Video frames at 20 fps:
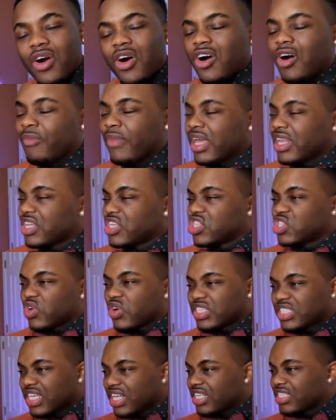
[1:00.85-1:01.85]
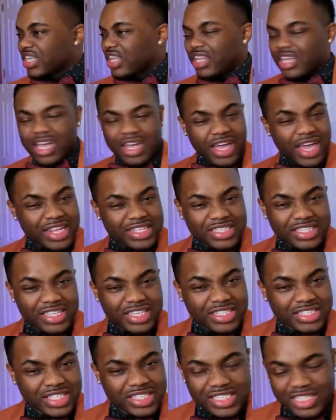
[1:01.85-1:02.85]
Oh man, these short sellers, uh, I gotta
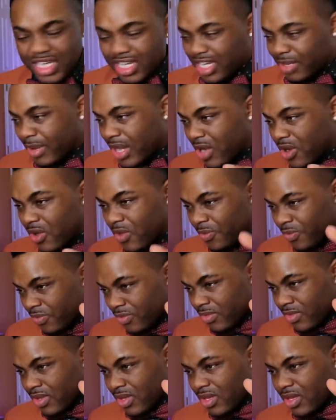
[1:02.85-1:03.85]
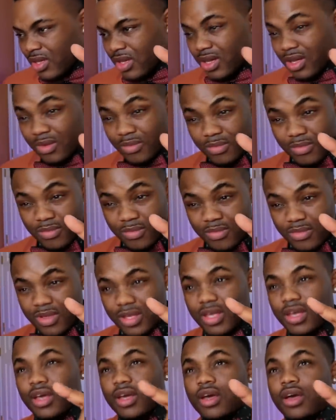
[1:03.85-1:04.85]
sneeze. Is this gonna come out? Uh,
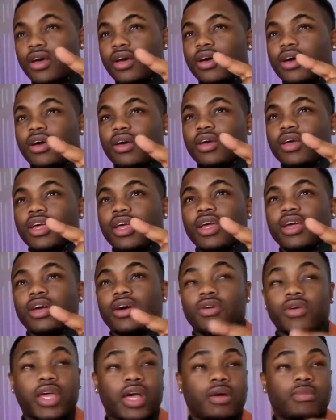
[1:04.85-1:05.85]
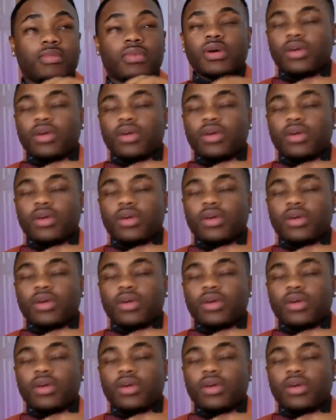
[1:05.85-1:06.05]
here you go. Yep.